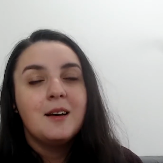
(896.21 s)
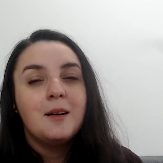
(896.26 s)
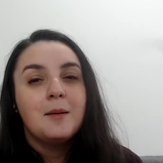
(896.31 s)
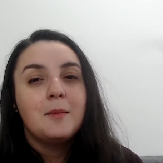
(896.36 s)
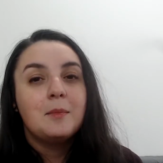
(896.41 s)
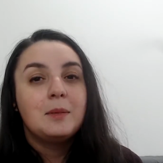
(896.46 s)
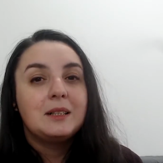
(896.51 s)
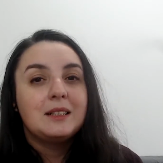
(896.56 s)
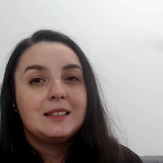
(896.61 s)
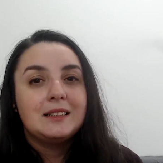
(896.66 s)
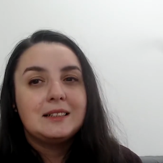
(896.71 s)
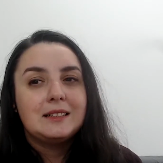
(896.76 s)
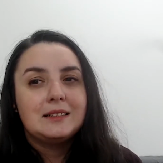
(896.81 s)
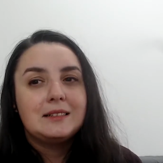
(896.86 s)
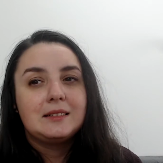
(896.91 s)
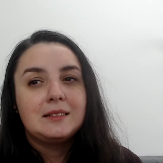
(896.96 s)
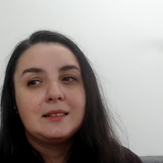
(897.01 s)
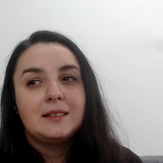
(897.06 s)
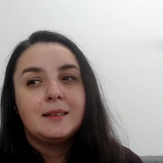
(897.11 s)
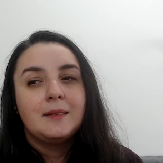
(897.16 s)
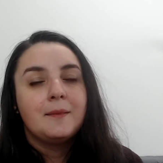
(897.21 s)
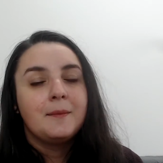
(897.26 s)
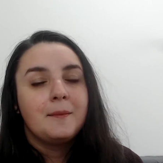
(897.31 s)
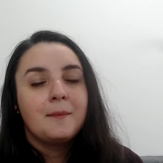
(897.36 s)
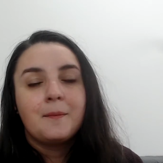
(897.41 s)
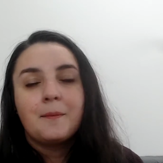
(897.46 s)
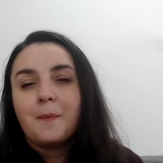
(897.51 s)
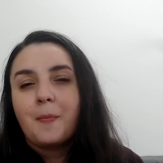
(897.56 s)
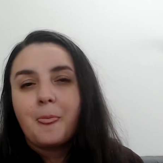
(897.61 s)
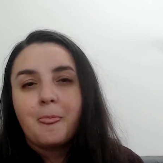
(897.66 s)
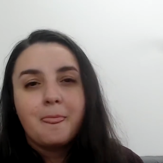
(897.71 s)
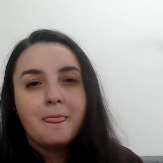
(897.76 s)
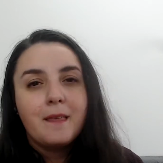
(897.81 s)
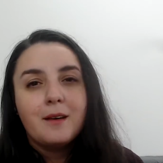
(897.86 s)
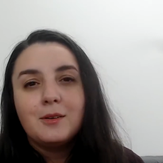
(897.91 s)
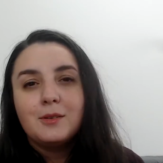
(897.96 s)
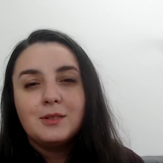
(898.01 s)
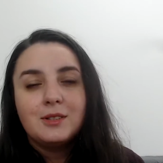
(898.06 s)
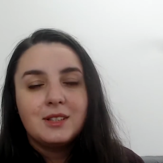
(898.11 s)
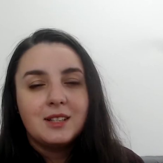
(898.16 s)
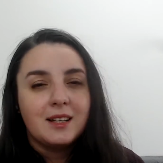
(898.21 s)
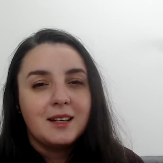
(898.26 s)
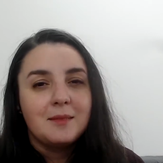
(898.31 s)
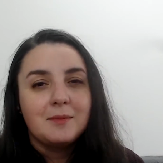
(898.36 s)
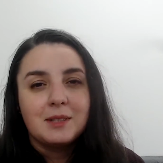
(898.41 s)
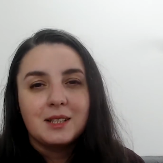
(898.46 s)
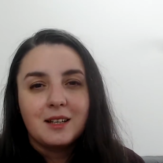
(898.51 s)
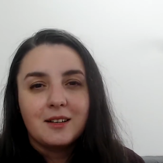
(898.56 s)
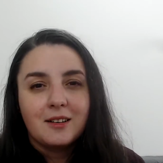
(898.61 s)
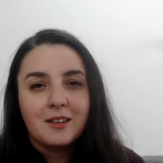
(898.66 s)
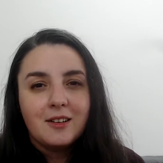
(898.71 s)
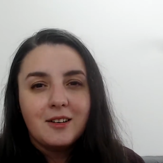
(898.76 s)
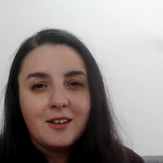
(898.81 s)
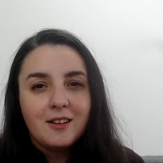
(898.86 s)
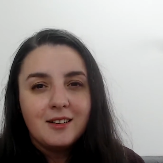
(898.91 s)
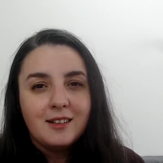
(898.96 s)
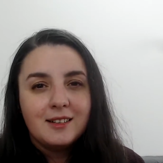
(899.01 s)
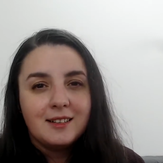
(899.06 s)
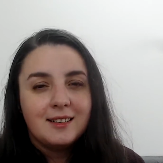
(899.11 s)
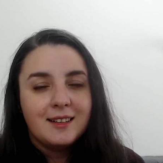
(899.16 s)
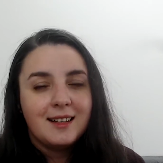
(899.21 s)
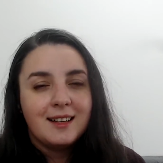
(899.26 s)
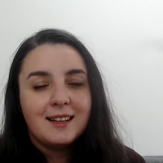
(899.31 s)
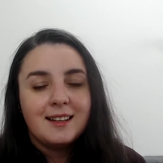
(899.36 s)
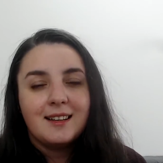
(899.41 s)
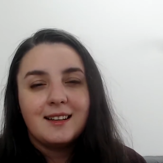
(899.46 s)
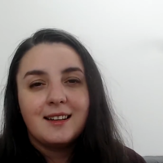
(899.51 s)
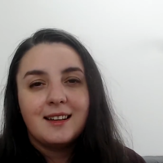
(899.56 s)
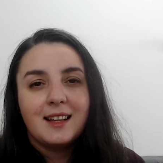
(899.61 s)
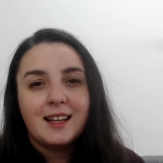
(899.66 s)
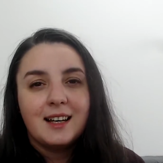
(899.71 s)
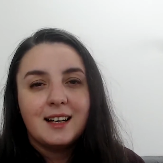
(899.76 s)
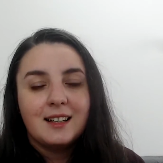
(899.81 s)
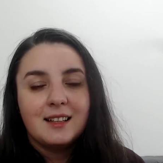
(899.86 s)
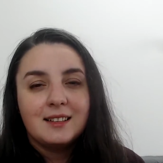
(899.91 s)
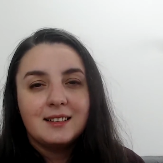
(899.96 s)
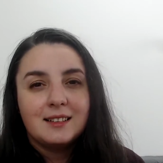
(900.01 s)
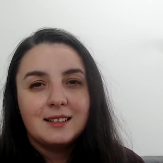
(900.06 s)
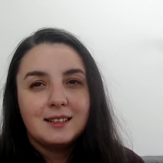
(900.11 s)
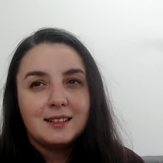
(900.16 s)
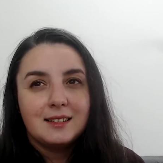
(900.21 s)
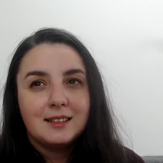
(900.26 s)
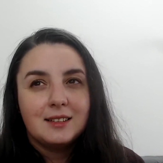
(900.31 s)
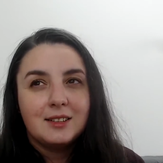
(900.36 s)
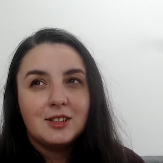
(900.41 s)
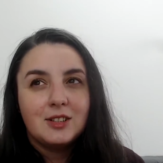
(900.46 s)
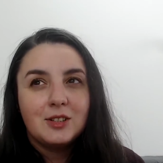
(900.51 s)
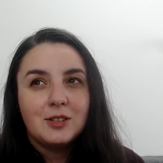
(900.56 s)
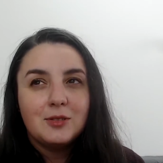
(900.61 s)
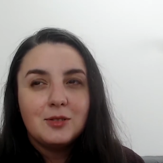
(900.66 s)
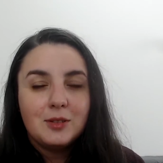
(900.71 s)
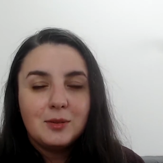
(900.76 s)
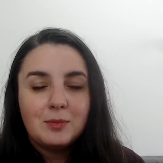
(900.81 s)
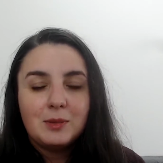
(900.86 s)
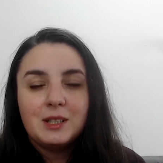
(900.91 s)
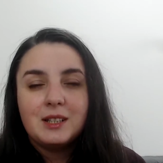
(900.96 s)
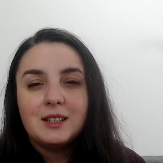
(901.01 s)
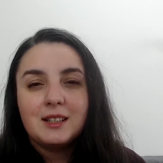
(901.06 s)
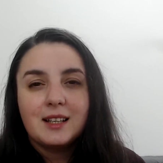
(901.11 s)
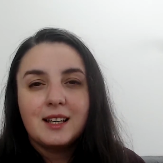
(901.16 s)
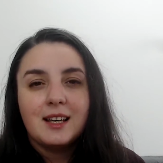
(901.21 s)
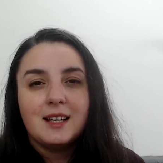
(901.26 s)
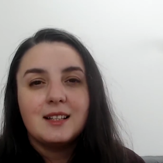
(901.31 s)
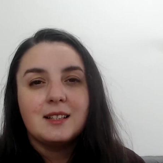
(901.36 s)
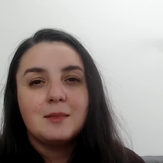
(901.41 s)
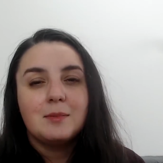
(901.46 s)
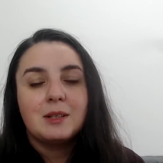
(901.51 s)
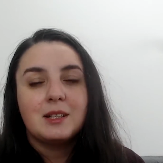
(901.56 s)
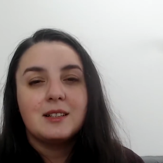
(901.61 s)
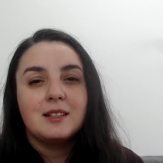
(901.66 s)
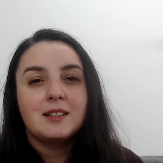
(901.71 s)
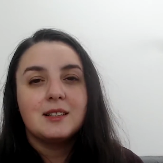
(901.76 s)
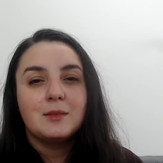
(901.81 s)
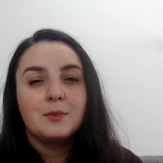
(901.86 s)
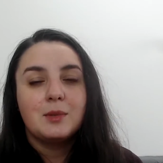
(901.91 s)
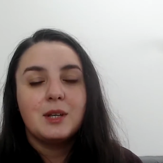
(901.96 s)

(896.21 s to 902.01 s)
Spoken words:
but those times are gone, and that should be the case because we